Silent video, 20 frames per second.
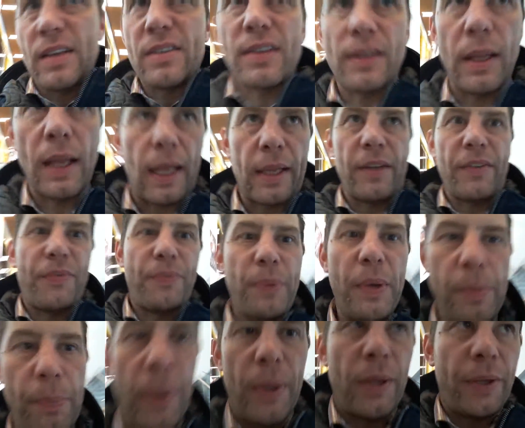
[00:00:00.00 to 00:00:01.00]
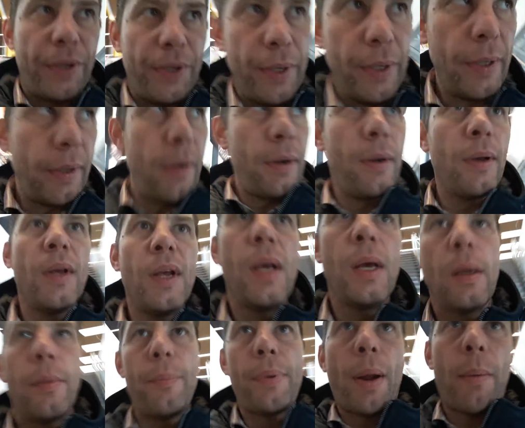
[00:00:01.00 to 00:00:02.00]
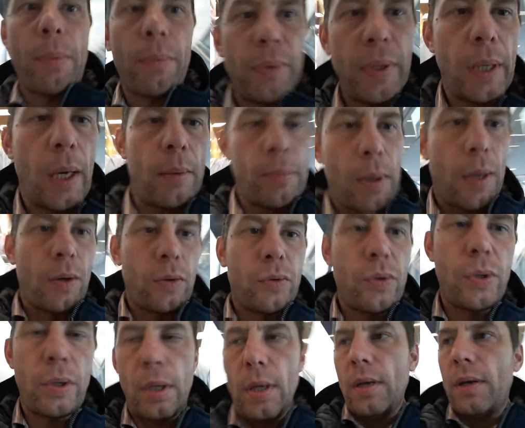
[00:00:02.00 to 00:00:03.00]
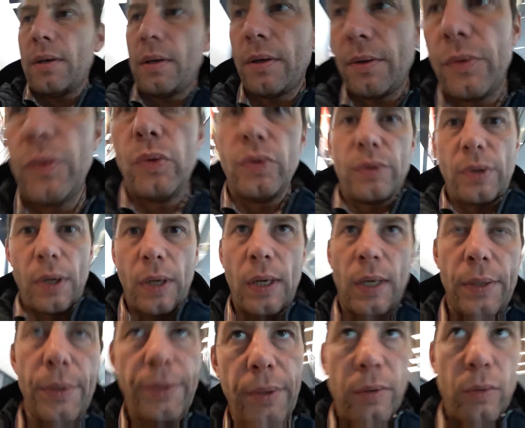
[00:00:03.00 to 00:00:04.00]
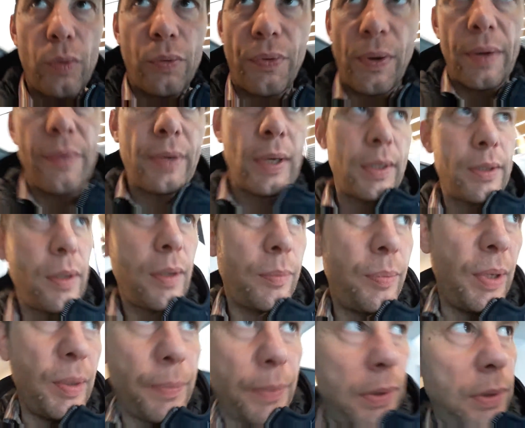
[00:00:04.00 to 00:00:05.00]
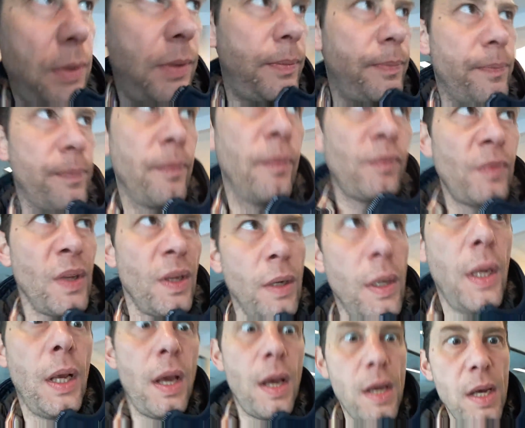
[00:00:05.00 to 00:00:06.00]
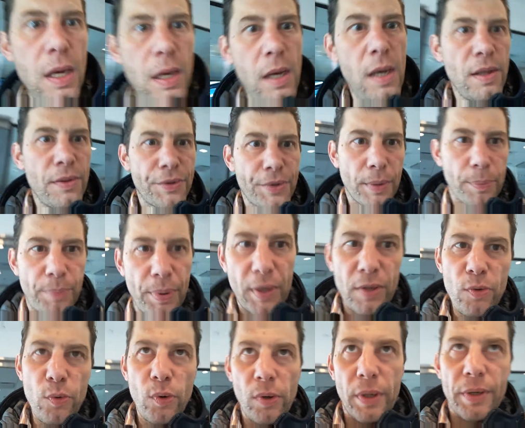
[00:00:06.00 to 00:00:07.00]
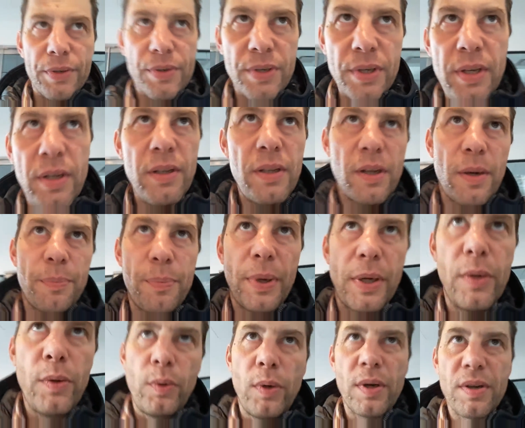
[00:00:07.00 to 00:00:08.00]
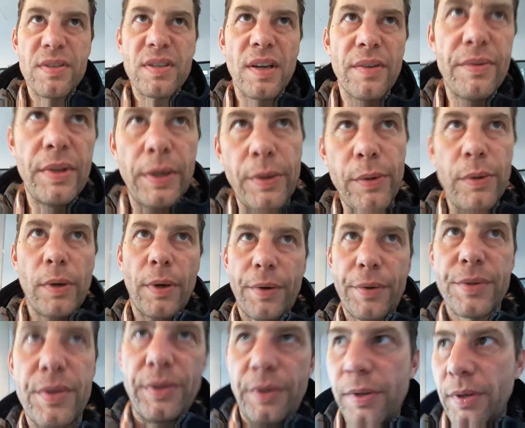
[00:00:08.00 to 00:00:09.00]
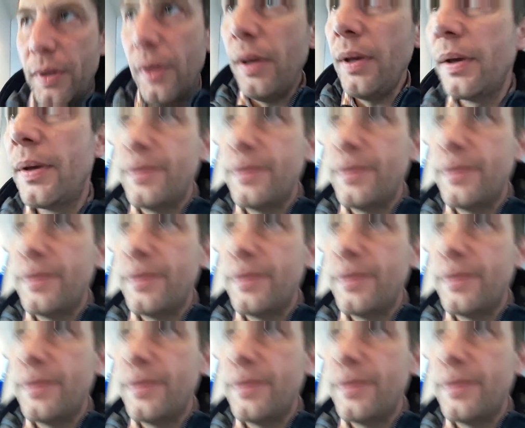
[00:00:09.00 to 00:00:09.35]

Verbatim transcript: there's a lot of people here, probably about uh, to 300 to 500 people. Entrepreneurs, entrepreneurs of the New York City,